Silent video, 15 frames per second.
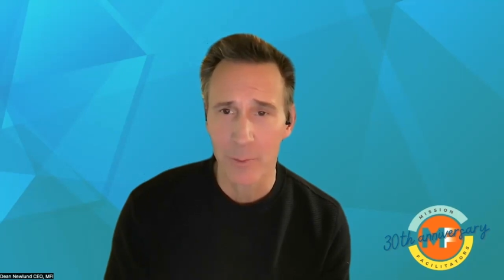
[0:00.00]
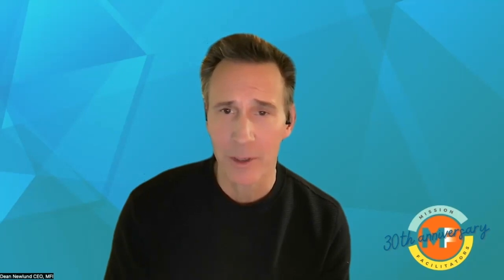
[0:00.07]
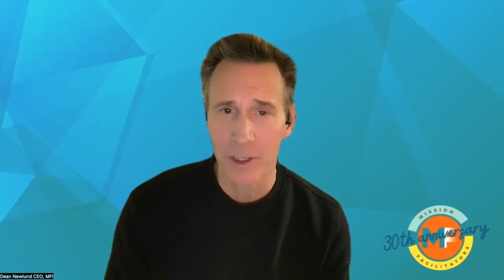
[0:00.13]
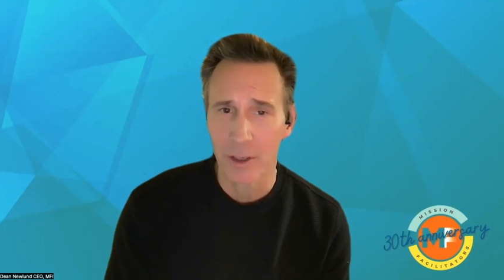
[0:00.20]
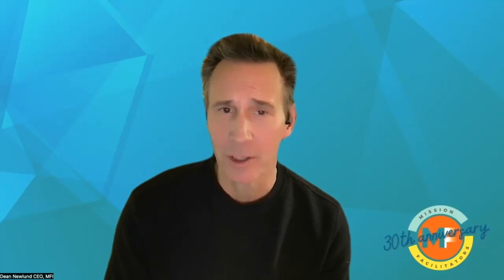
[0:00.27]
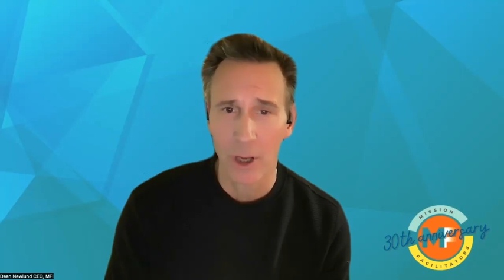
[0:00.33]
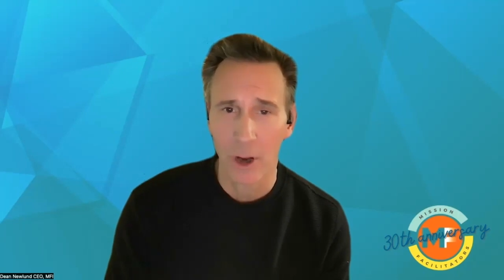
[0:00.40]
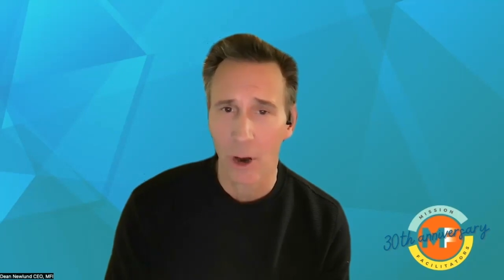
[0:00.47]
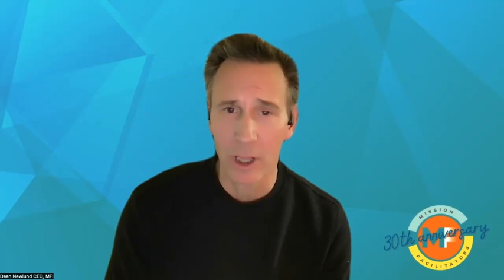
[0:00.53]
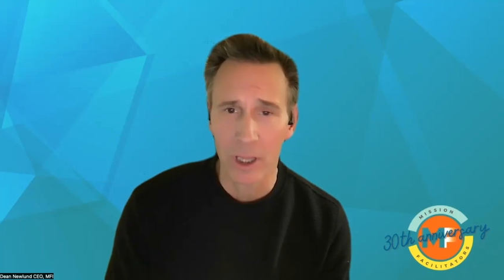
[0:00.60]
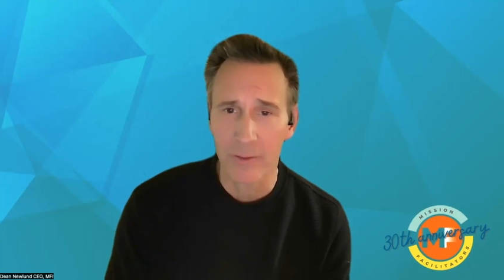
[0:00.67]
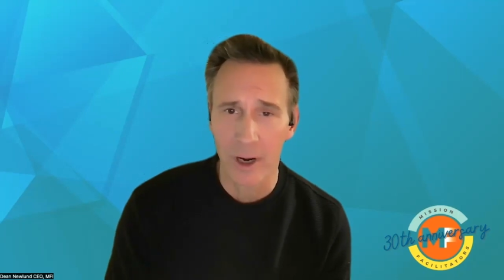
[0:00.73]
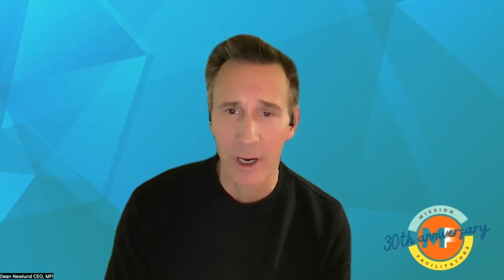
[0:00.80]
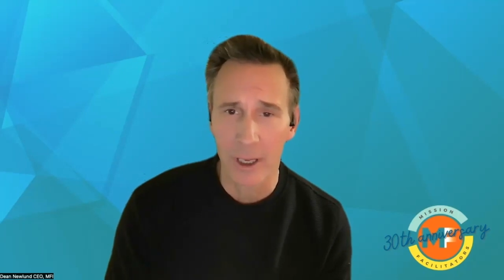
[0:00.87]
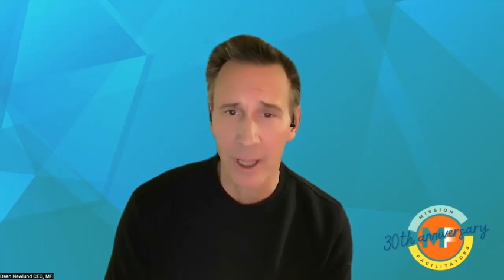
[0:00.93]
when nearly all
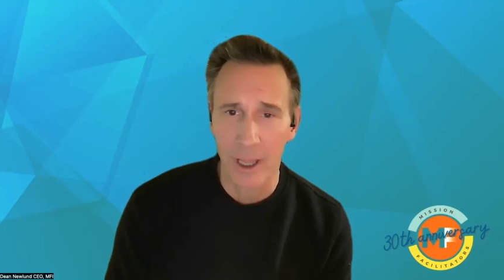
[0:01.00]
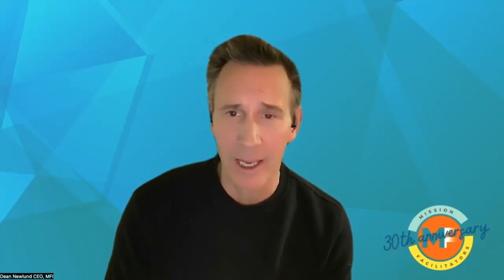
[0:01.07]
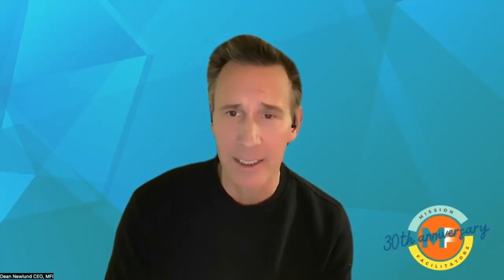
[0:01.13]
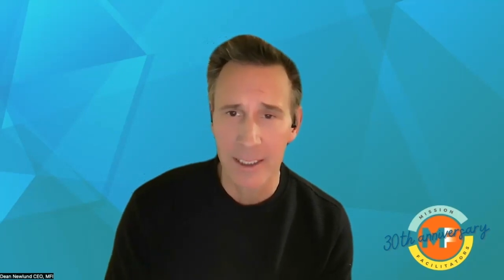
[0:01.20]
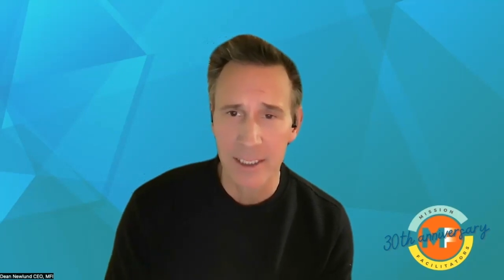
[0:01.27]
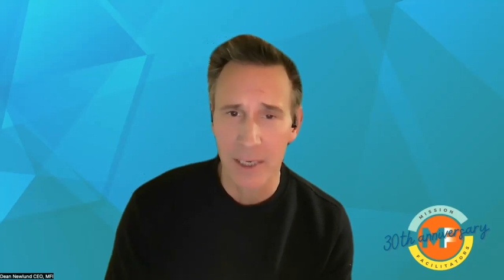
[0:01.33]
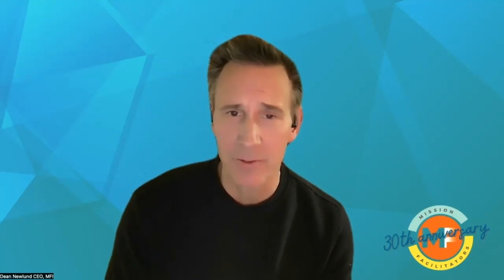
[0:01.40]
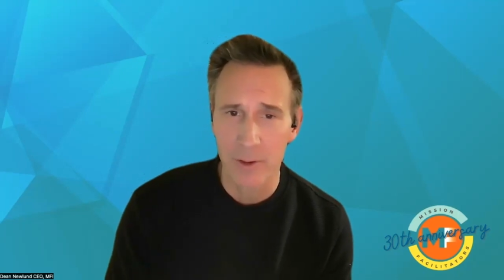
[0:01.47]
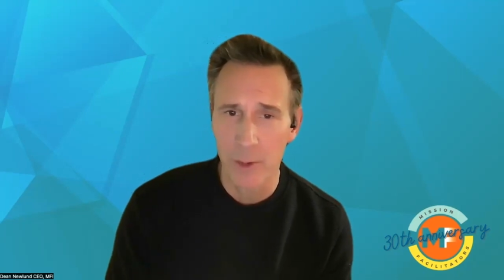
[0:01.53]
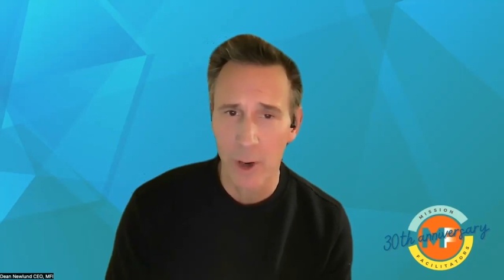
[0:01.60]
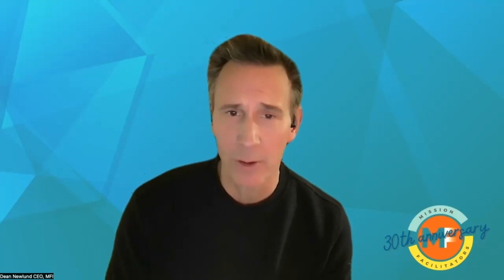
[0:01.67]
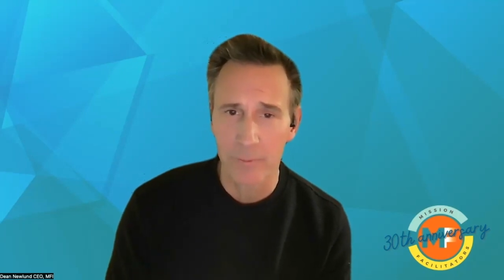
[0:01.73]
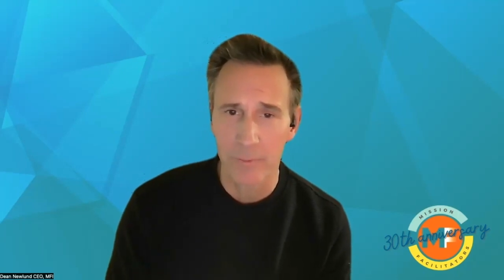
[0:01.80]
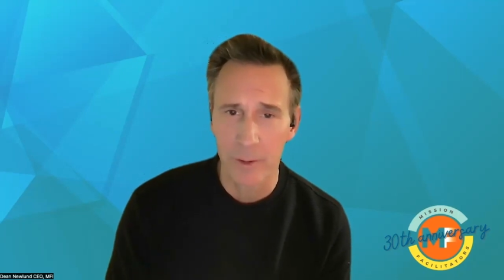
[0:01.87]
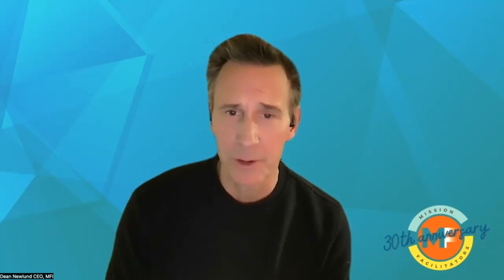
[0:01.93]
of our clients had
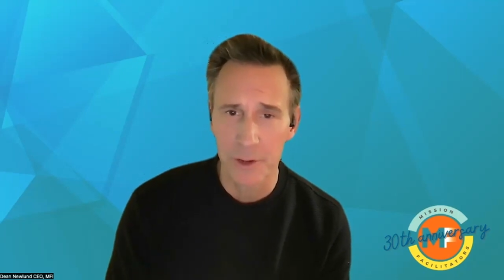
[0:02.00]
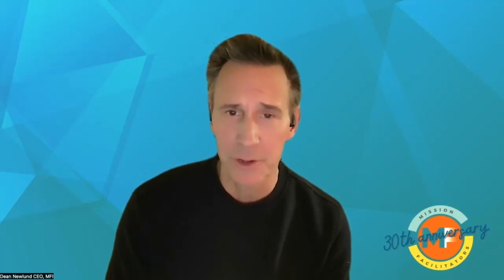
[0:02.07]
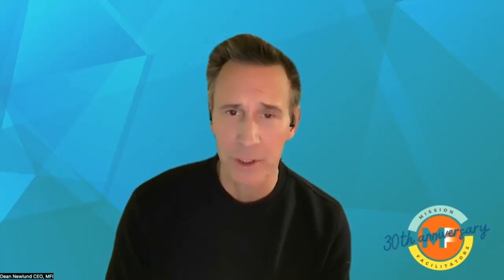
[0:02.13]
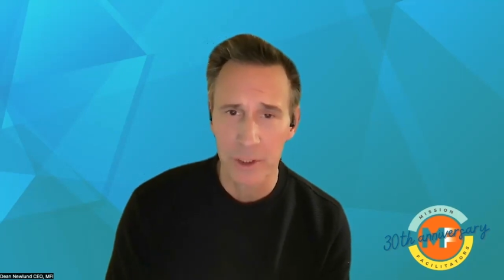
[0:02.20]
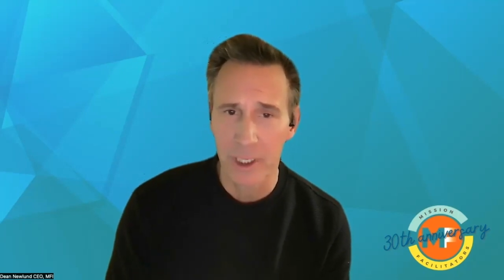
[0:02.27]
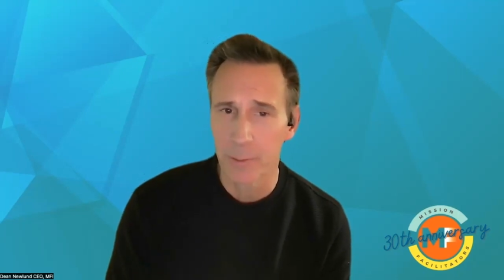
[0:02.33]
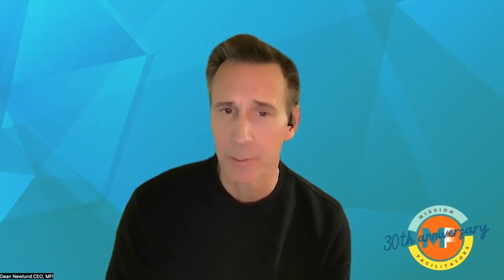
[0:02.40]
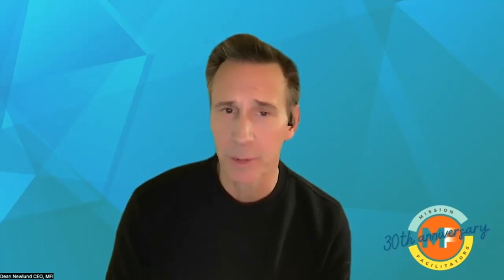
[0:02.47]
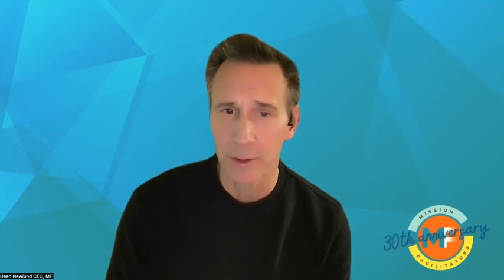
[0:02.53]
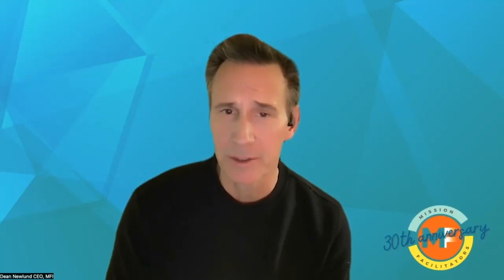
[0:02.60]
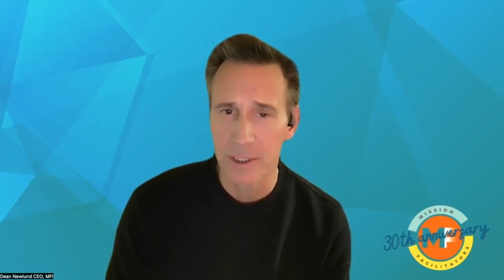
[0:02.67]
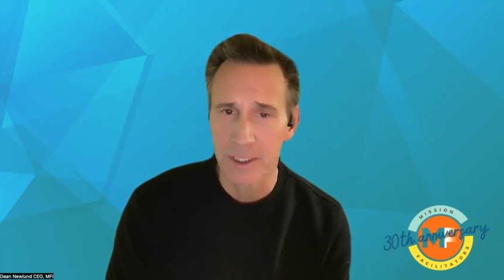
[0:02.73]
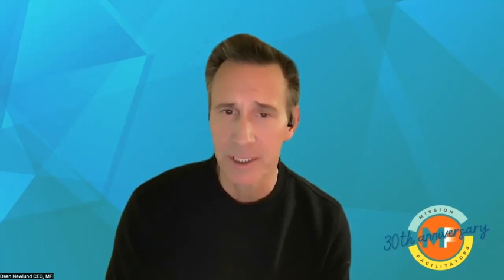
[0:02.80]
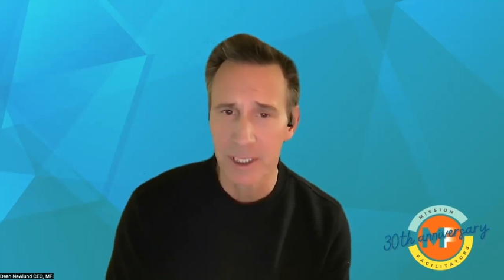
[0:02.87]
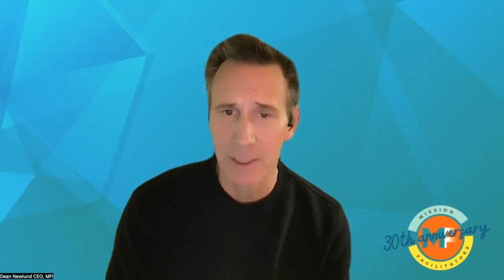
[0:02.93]
remote, virtual, and in
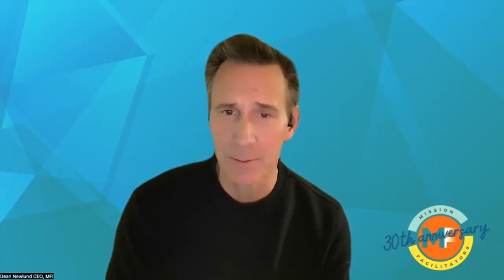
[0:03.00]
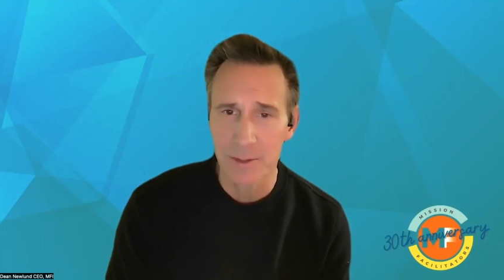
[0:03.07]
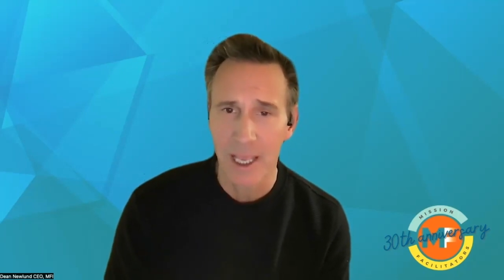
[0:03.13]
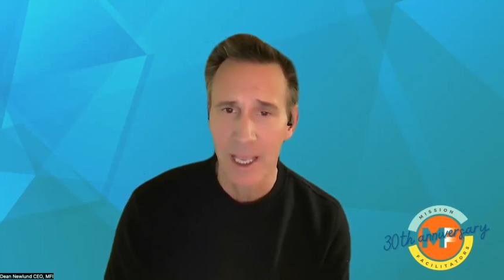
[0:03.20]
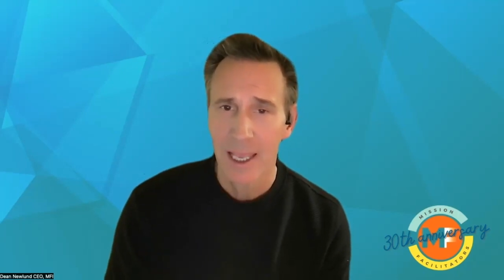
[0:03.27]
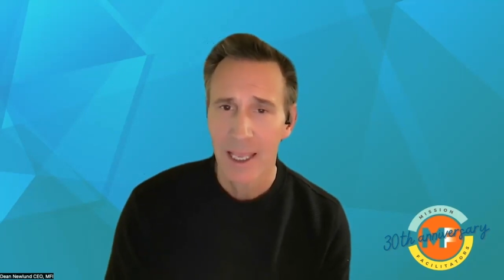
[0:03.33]
person teams